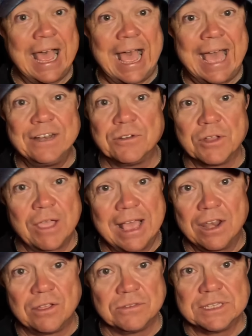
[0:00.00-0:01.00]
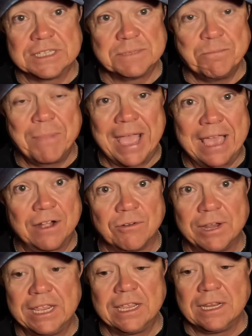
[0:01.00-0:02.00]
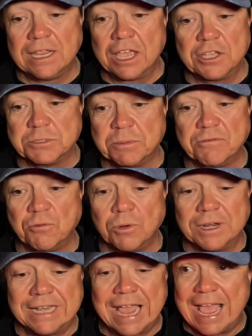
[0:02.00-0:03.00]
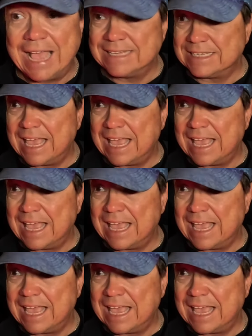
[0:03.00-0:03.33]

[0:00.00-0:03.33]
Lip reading: I don't know how long this battery goes before it dies.